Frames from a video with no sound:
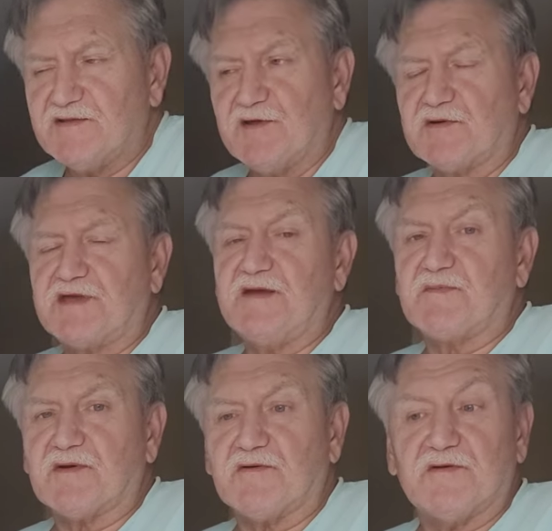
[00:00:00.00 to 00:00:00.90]
No
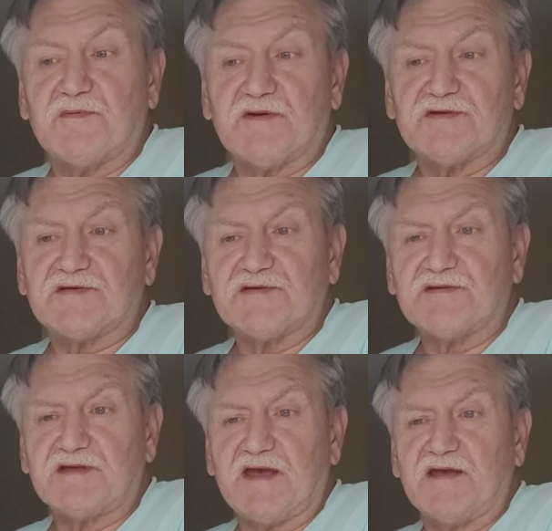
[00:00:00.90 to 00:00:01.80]
keeper groupers,
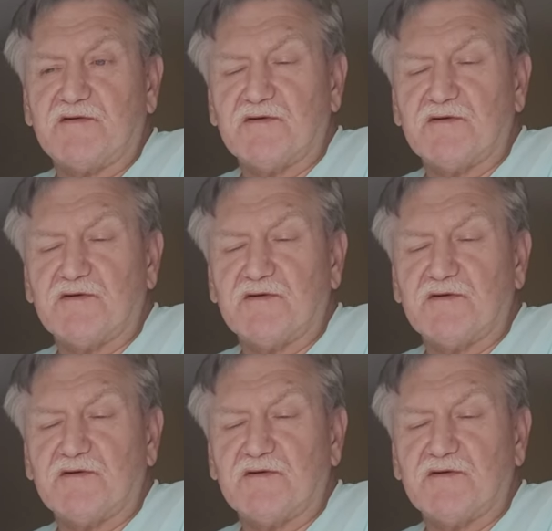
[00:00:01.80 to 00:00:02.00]
gag